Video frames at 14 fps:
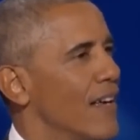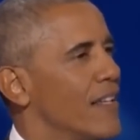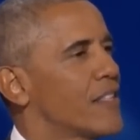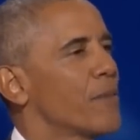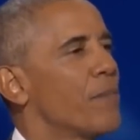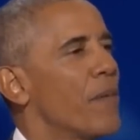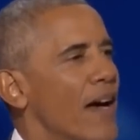
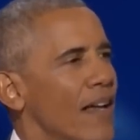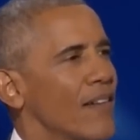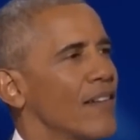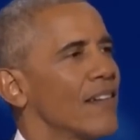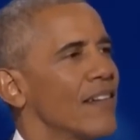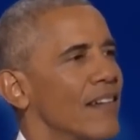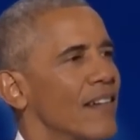It's
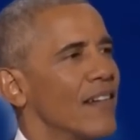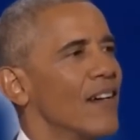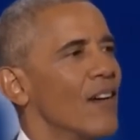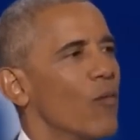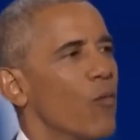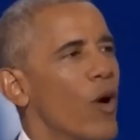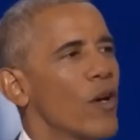about
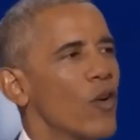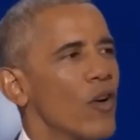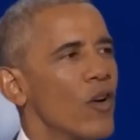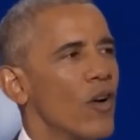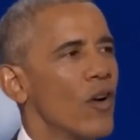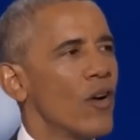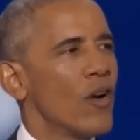what
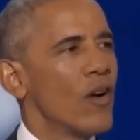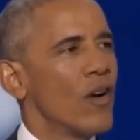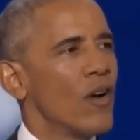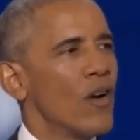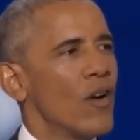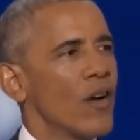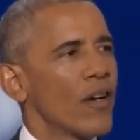
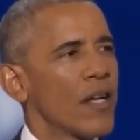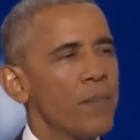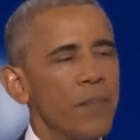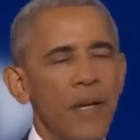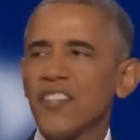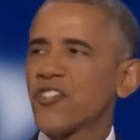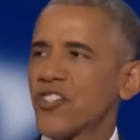
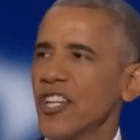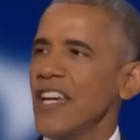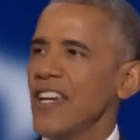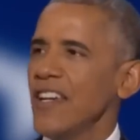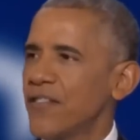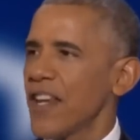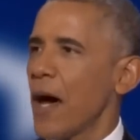can be
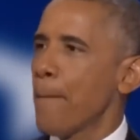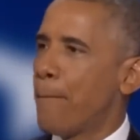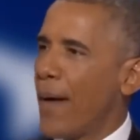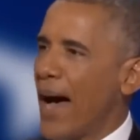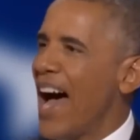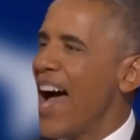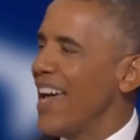achieved
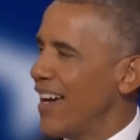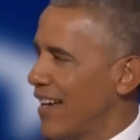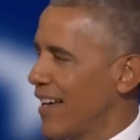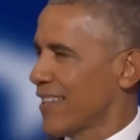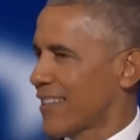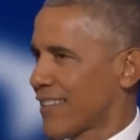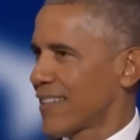by
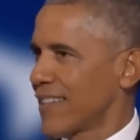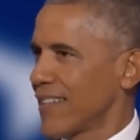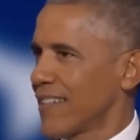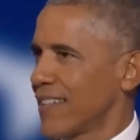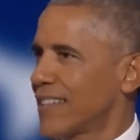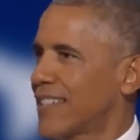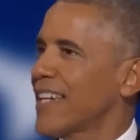us
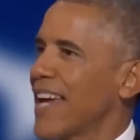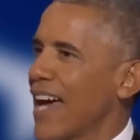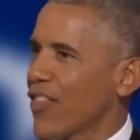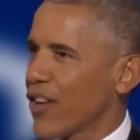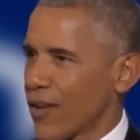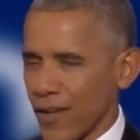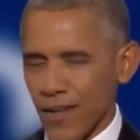
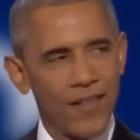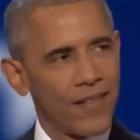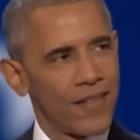together